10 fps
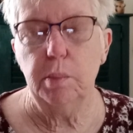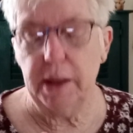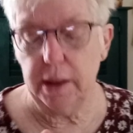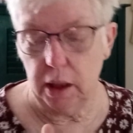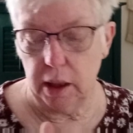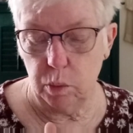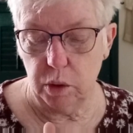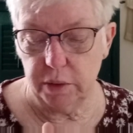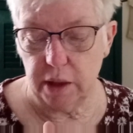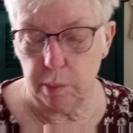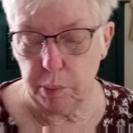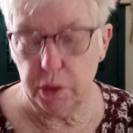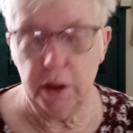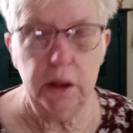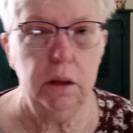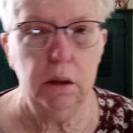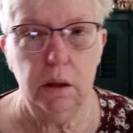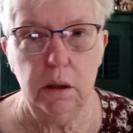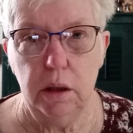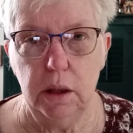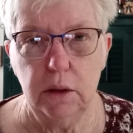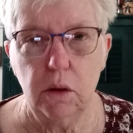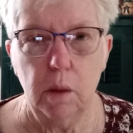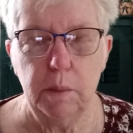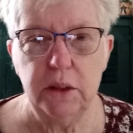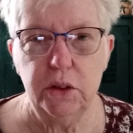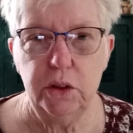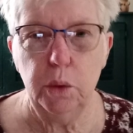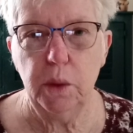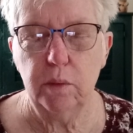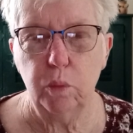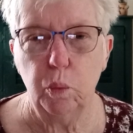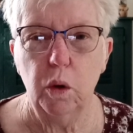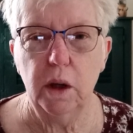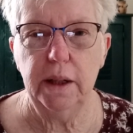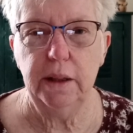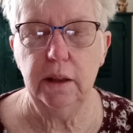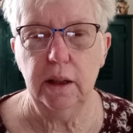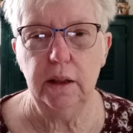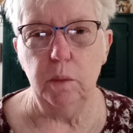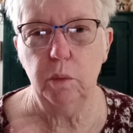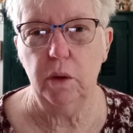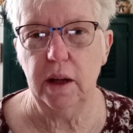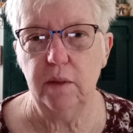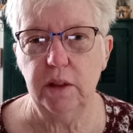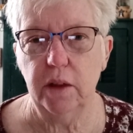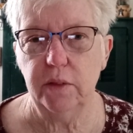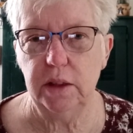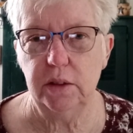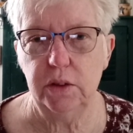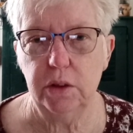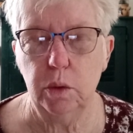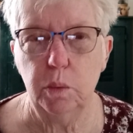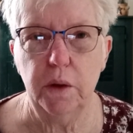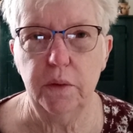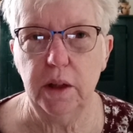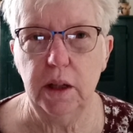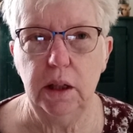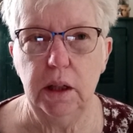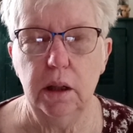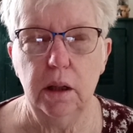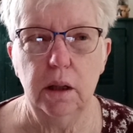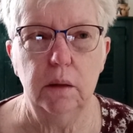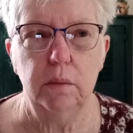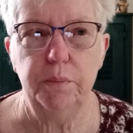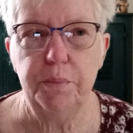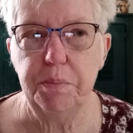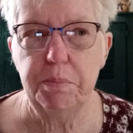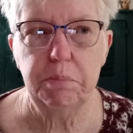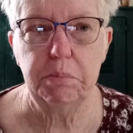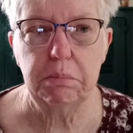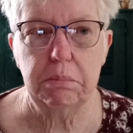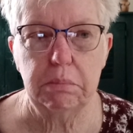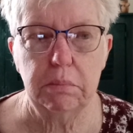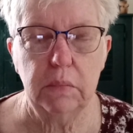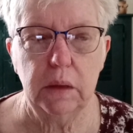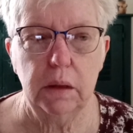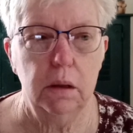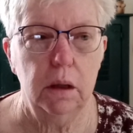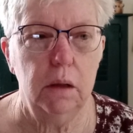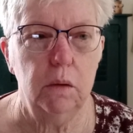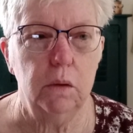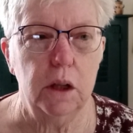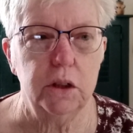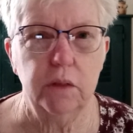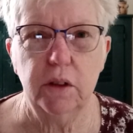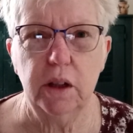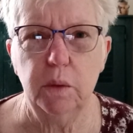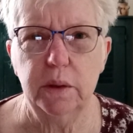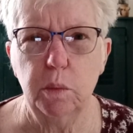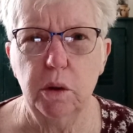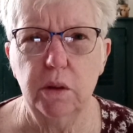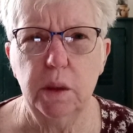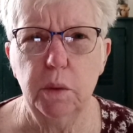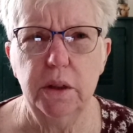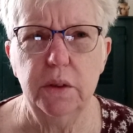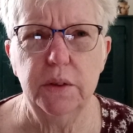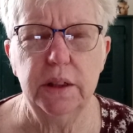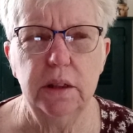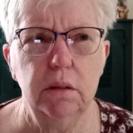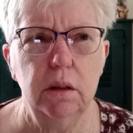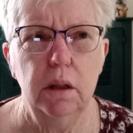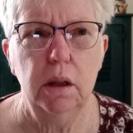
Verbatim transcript: But I will not put in the comments, you have won, and it will have nothing to do with any, um, oh gosh, I forget what the word they were using.